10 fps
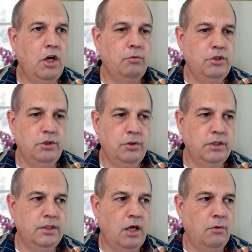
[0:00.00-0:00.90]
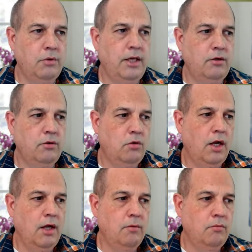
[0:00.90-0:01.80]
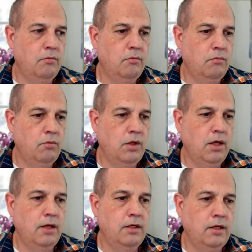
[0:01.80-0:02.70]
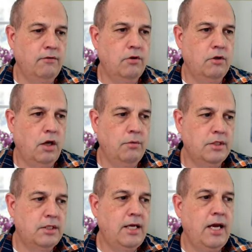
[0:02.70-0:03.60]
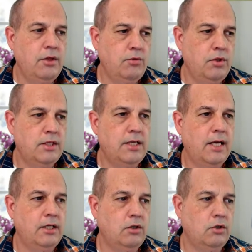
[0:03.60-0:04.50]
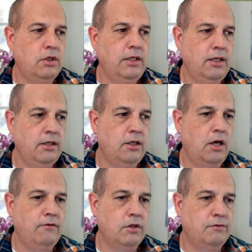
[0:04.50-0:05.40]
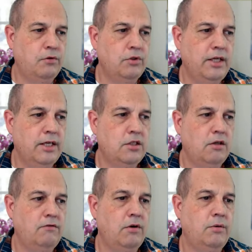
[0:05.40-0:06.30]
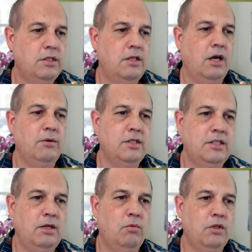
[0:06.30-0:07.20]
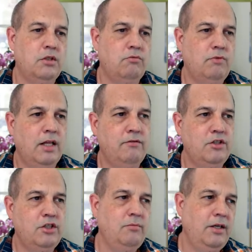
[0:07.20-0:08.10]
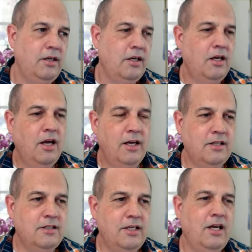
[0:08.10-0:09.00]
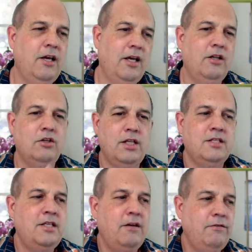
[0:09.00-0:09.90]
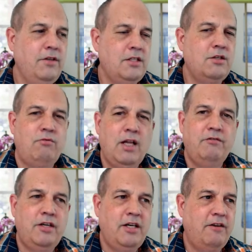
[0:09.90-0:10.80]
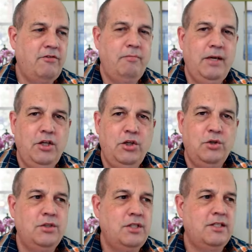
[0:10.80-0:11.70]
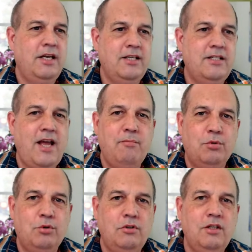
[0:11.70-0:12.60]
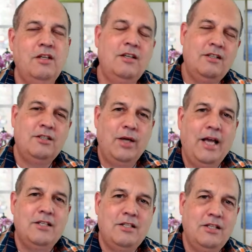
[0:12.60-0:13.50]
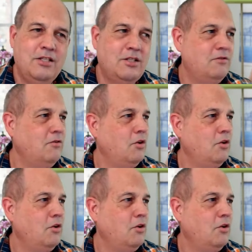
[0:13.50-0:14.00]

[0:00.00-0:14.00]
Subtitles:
would do is I would then I would scan through this article here that I've got the full text of. I would see what's relevant to me. I can see, oh yeah, look, there's enough. This is relevant enough for me to use as an example to answer this.